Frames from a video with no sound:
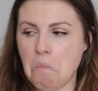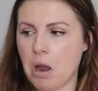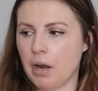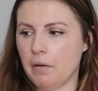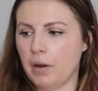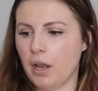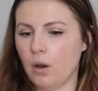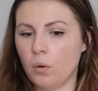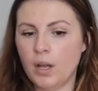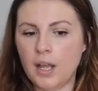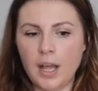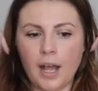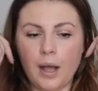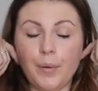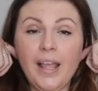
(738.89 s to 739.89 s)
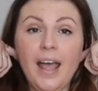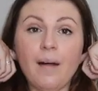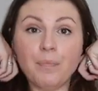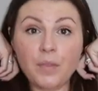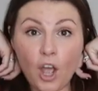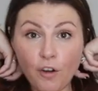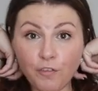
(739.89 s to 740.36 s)
I don't know. Uh, but
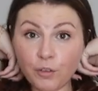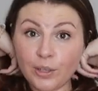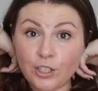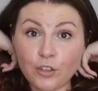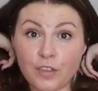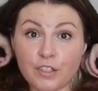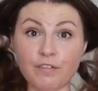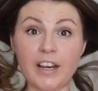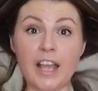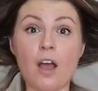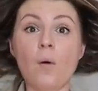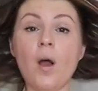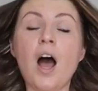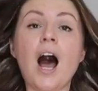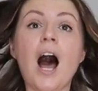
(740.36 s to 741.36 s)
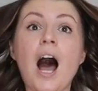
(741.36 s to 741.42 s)
yeah, hopefully you enjoyed this video.